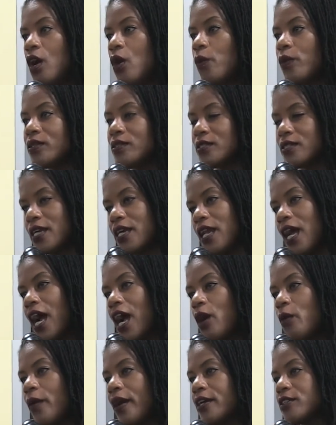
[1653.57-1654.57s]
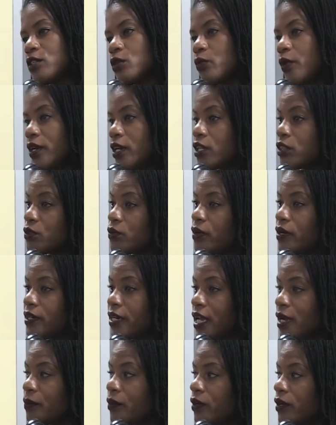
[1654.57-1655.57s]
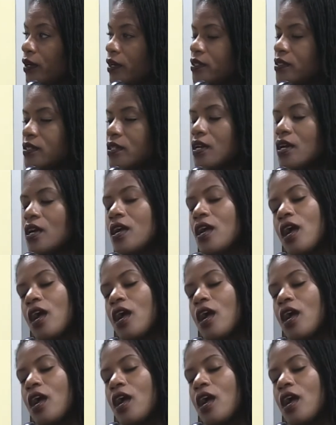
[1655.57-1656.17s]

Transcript: When state highways are running through our neighborhoods,